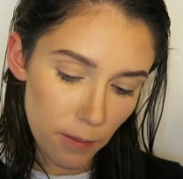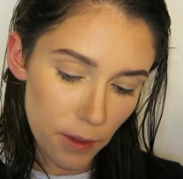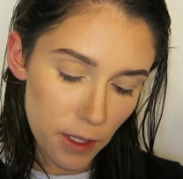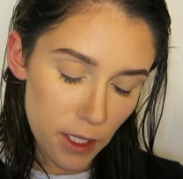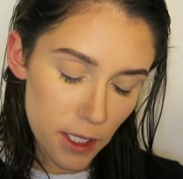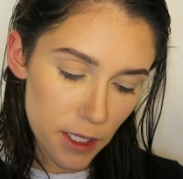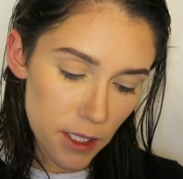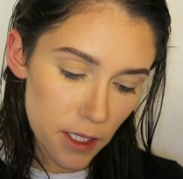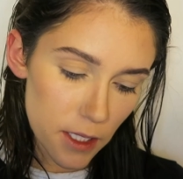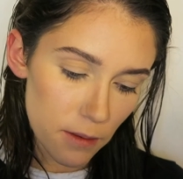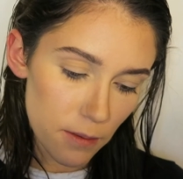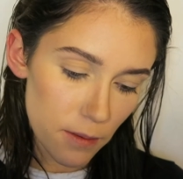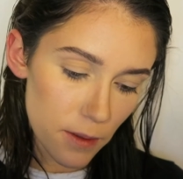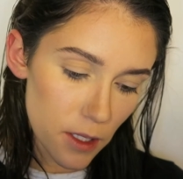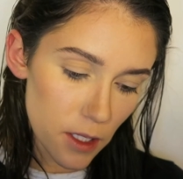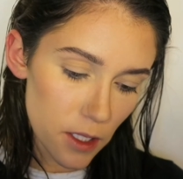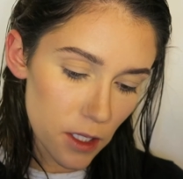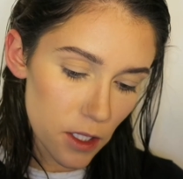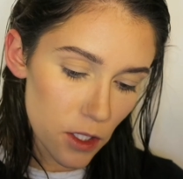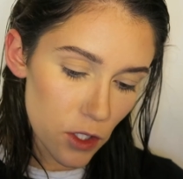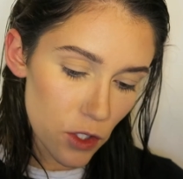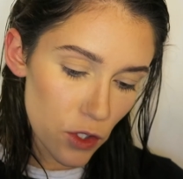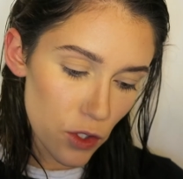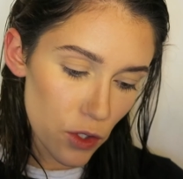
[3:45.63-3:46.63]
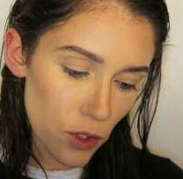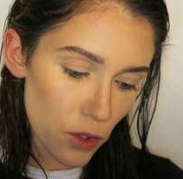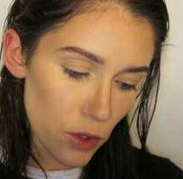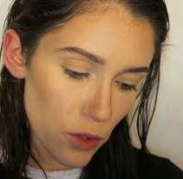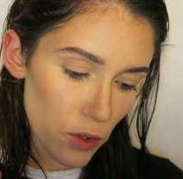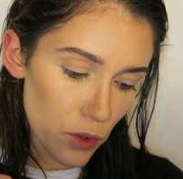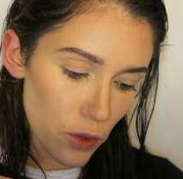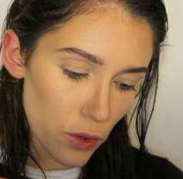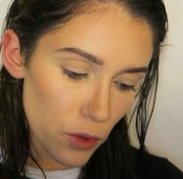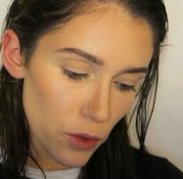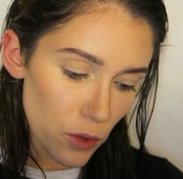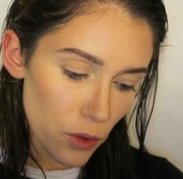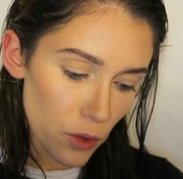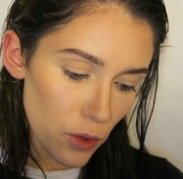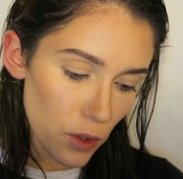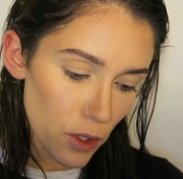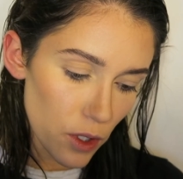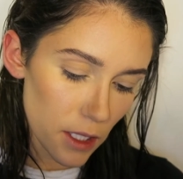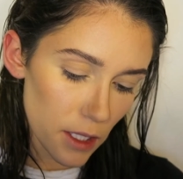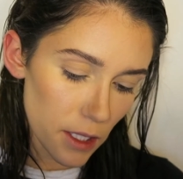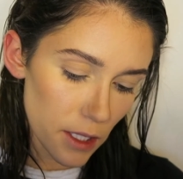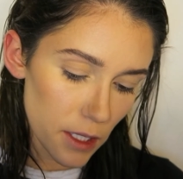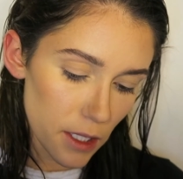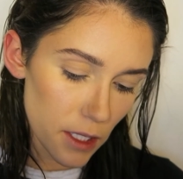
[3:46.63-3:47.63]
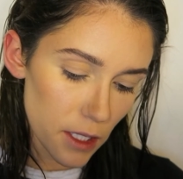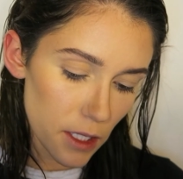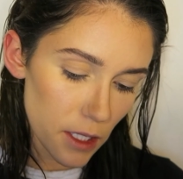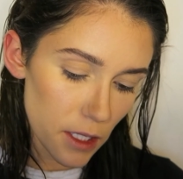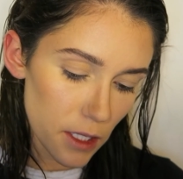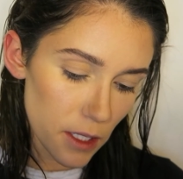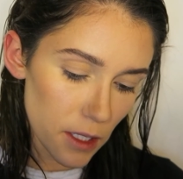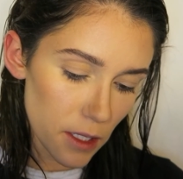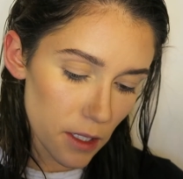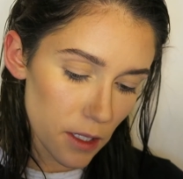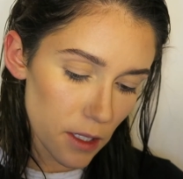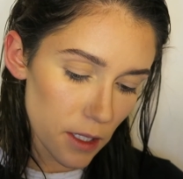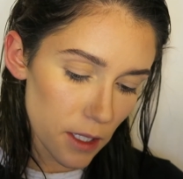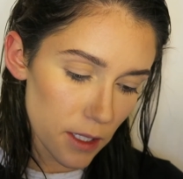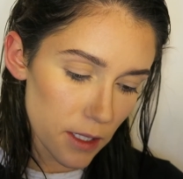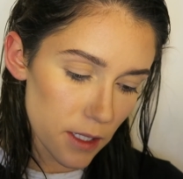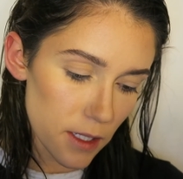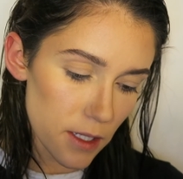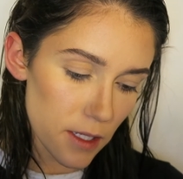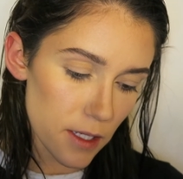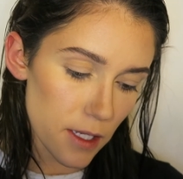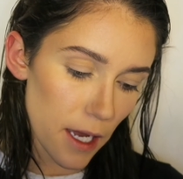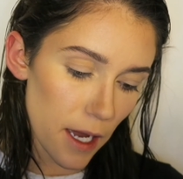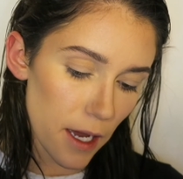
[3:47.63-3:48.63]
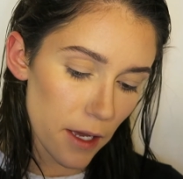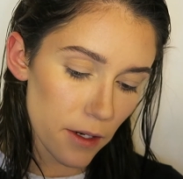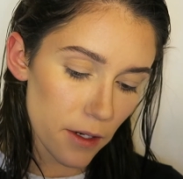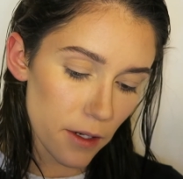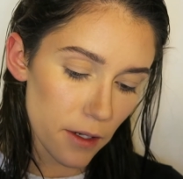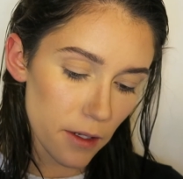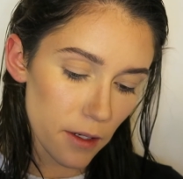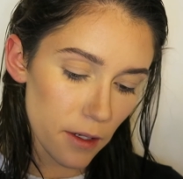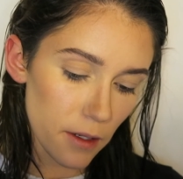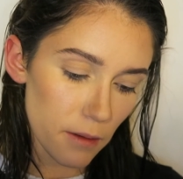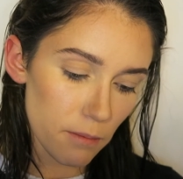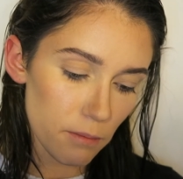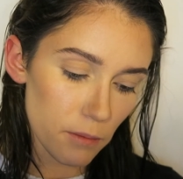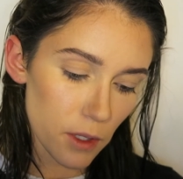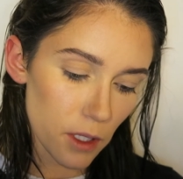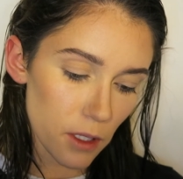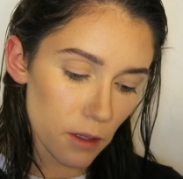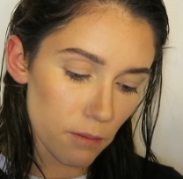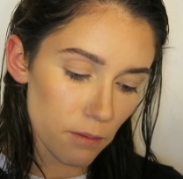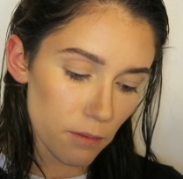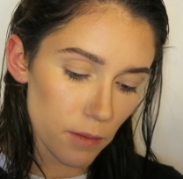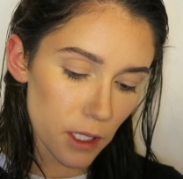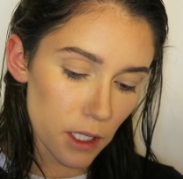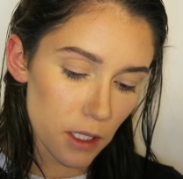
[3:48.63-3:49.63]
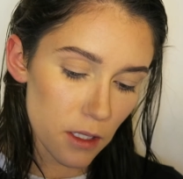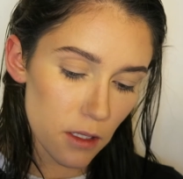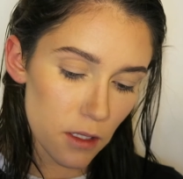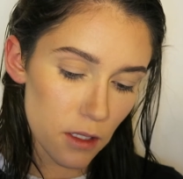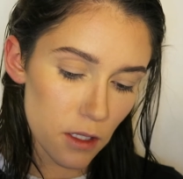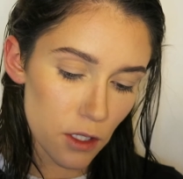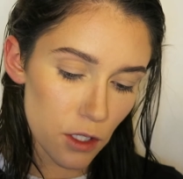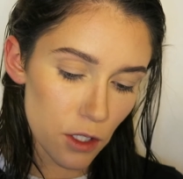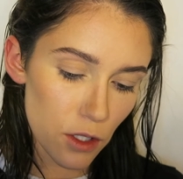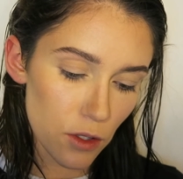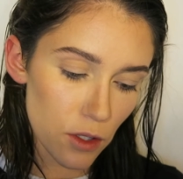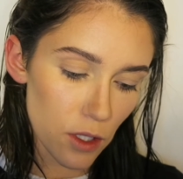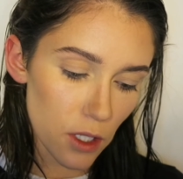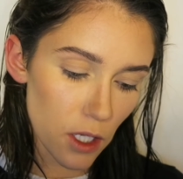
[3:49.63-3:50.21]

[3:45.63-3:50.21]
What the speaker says: I'm going to dip into Eden and Saturn. I'm going to mix the two